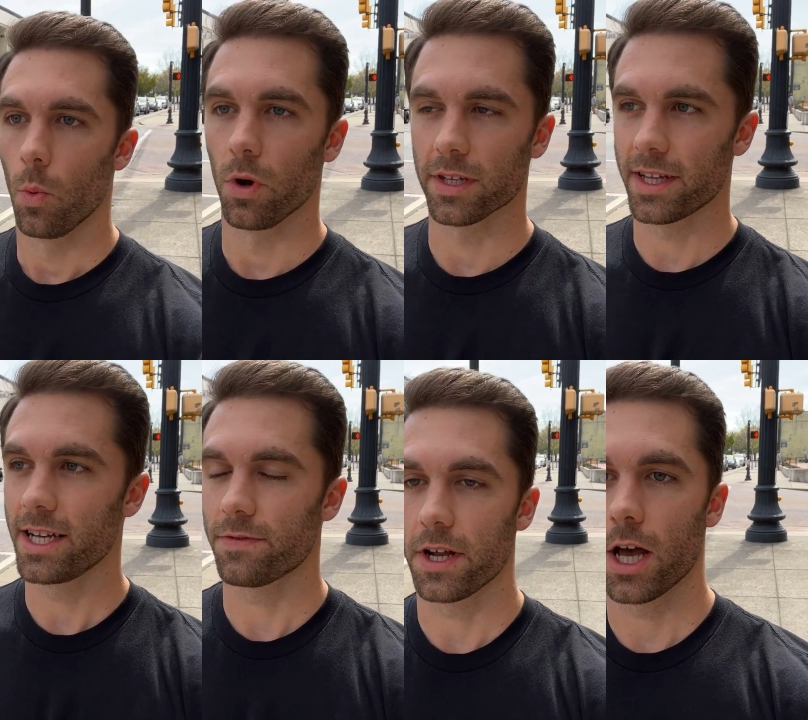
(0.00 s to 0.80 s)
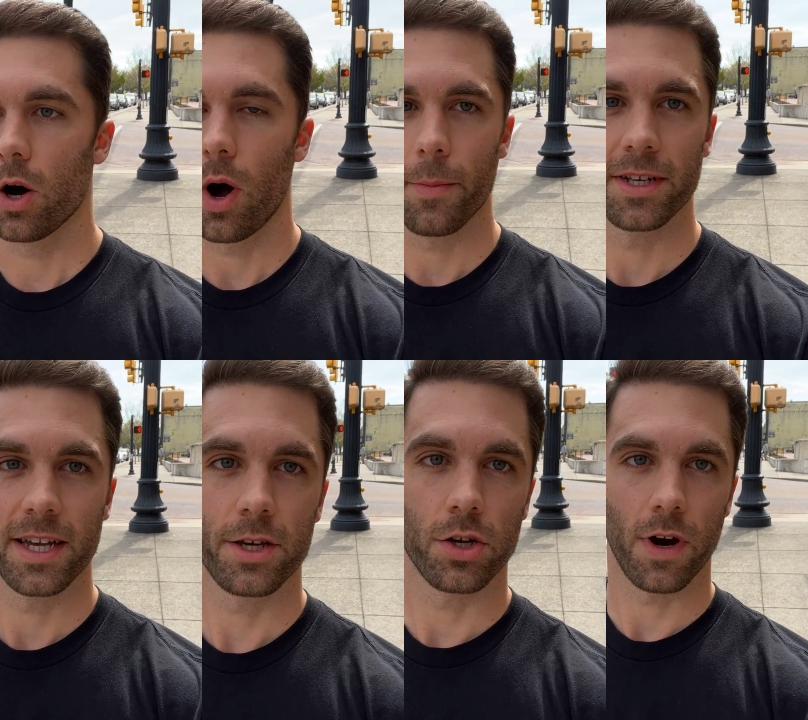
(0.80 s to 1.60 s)
Well, in today's video, I'm going to
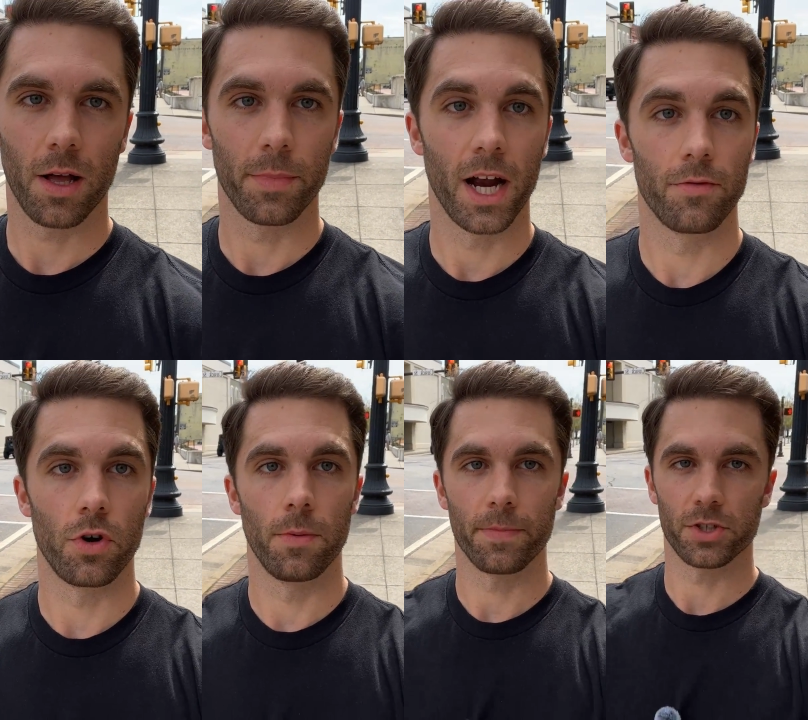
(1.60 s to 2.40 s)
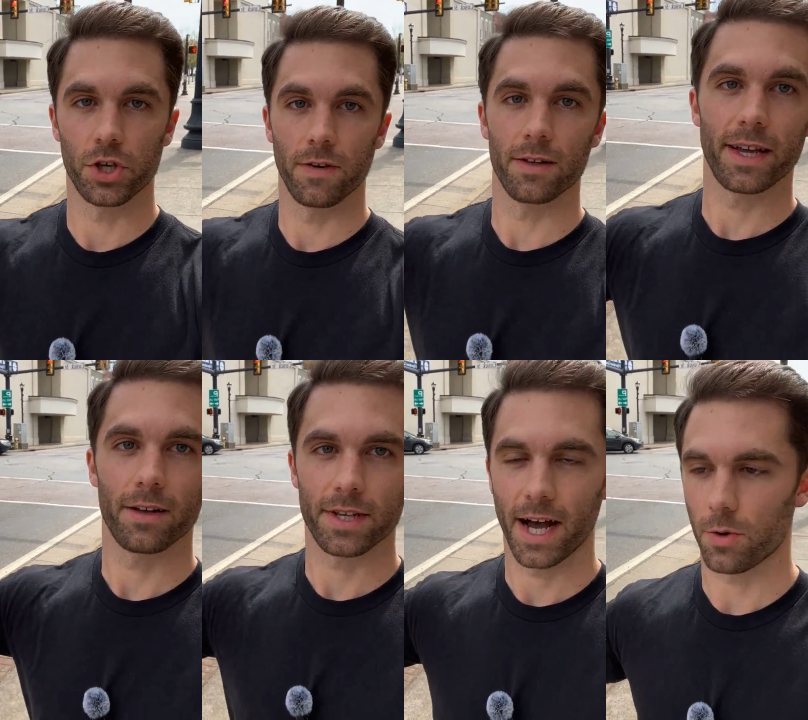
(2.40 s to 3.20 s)
take you around Maryville, show you around
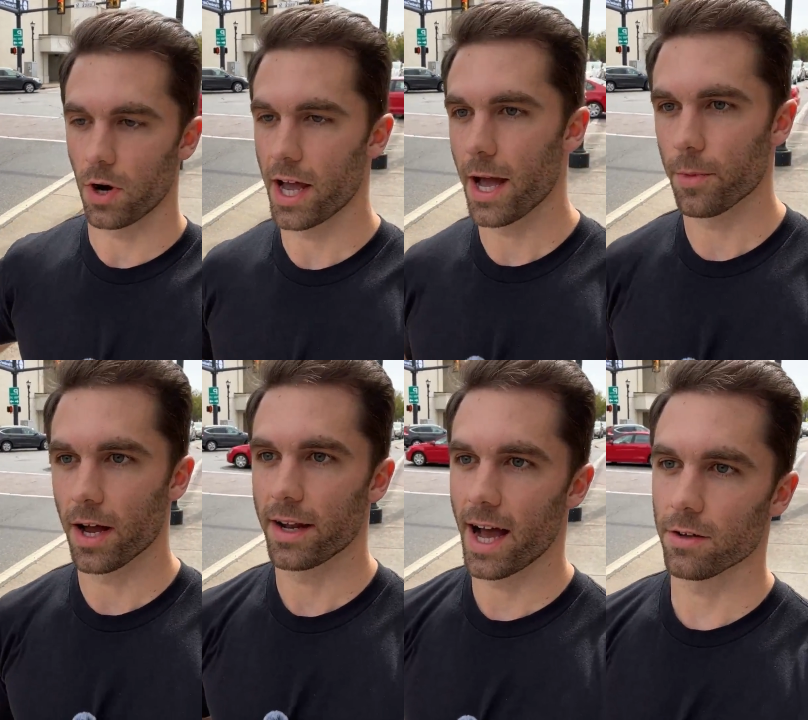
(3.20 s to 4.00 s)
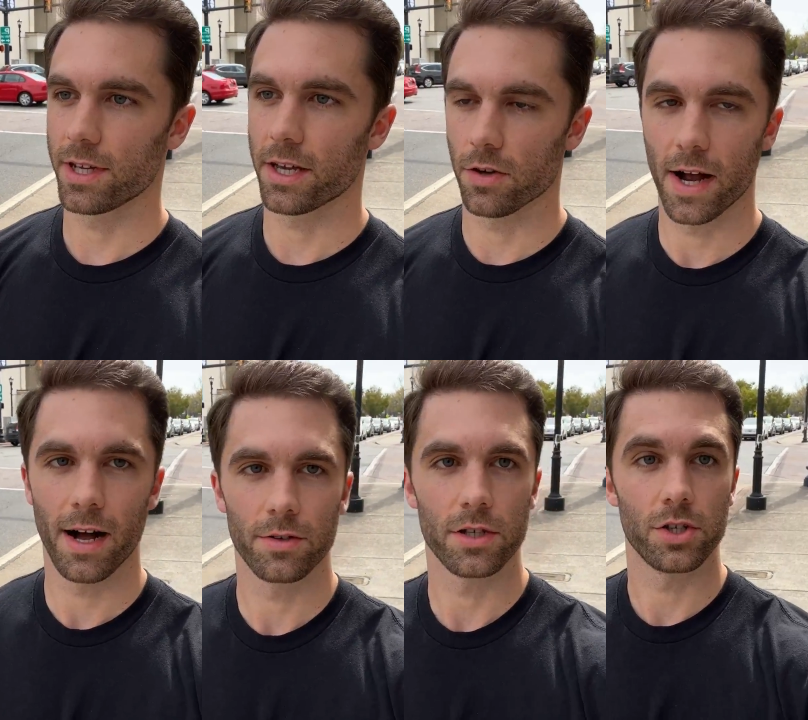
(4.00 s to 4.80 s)
downtown where I am right now, take you
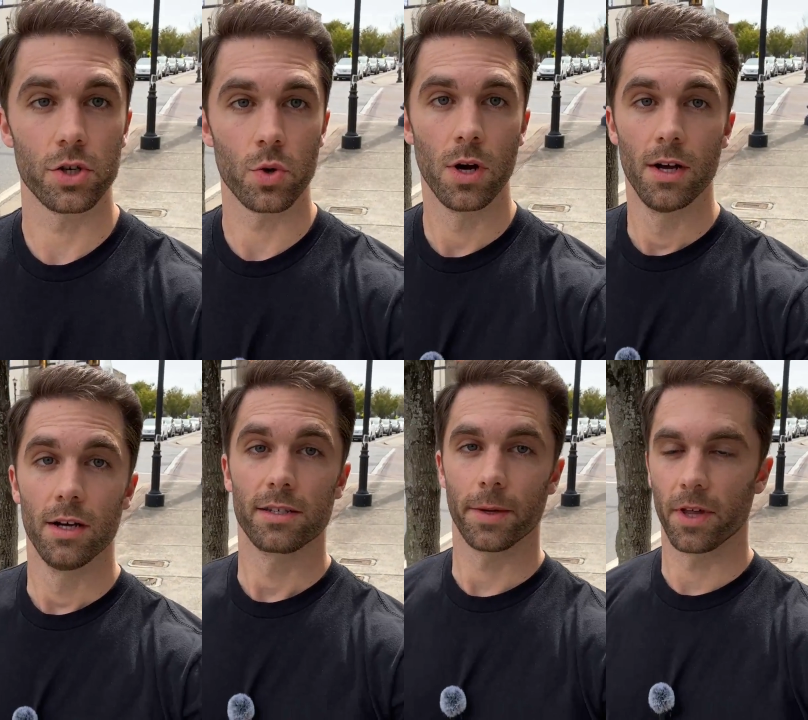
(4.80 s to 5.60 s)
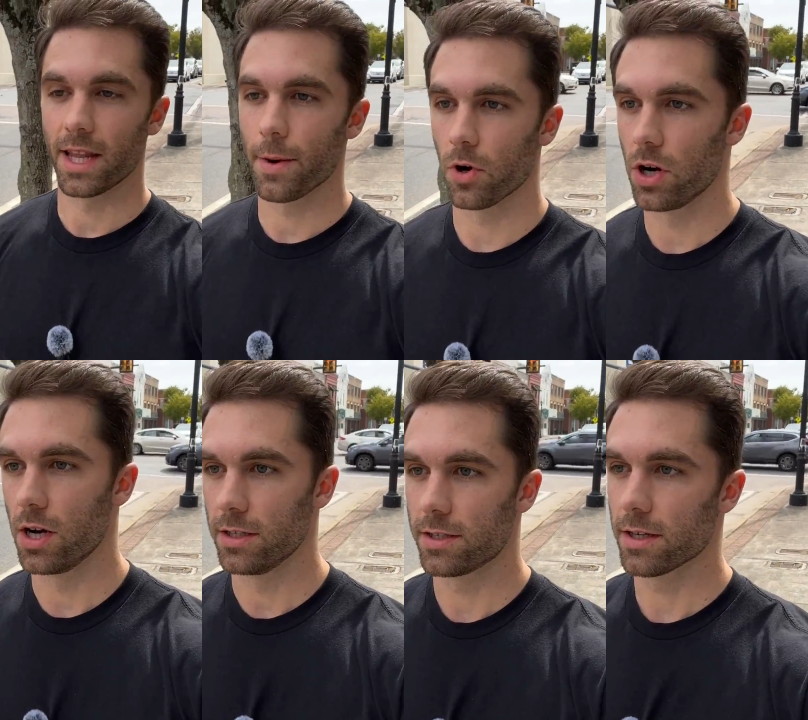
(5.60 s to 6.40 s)
around to some of the
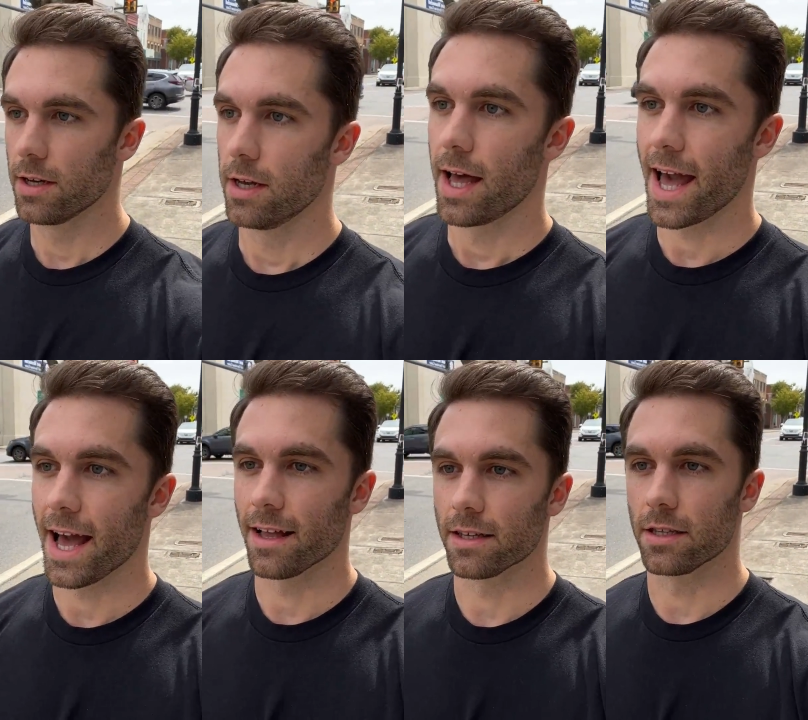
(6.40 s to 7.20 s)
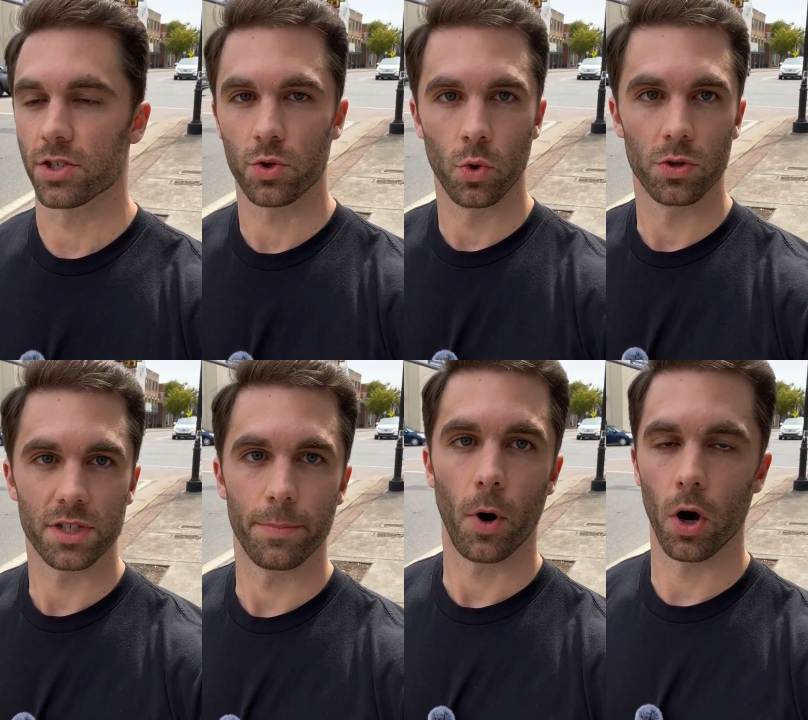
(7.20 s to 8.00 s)
neighborhoods and the schools
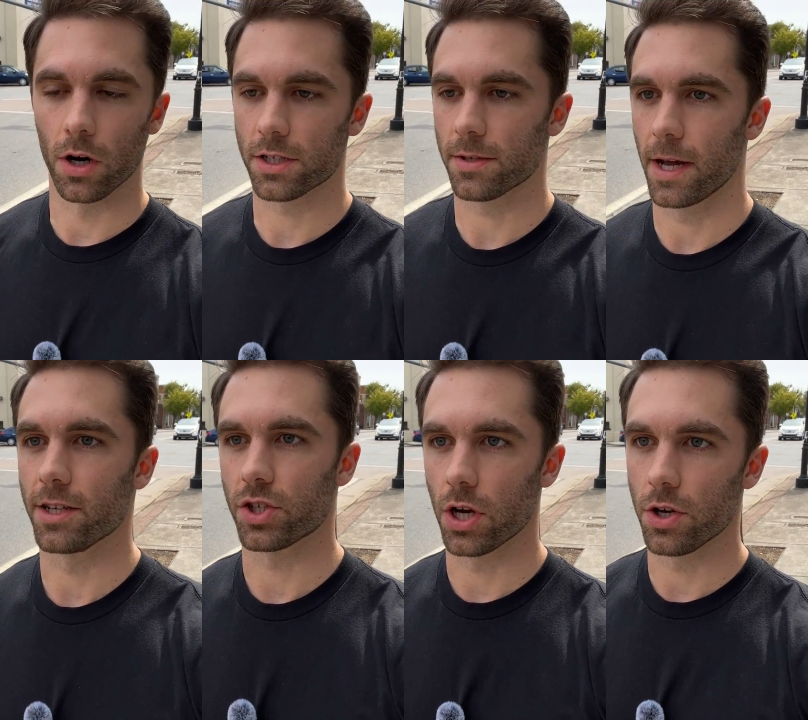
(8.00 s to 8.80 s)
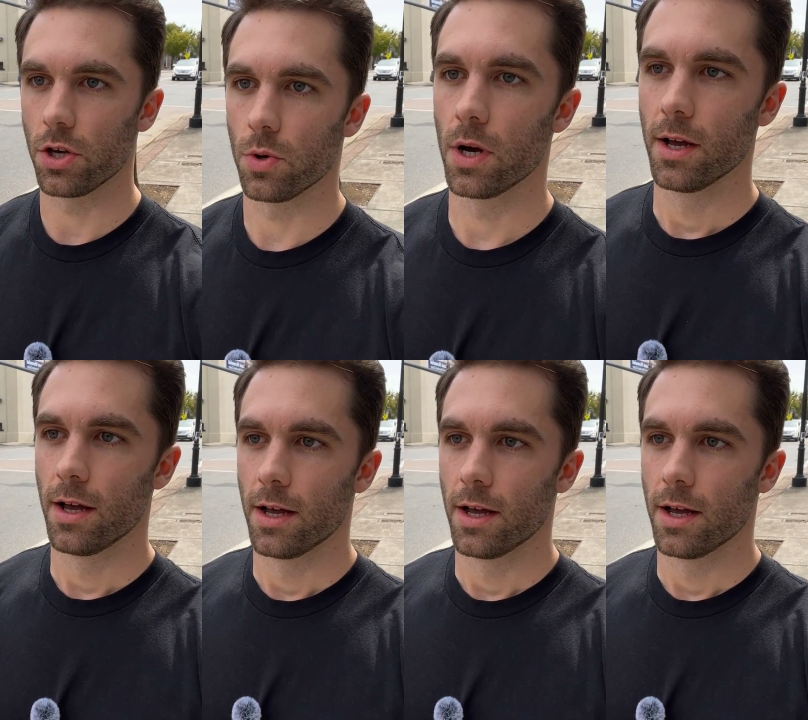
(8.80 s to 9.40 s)
and the parks and show you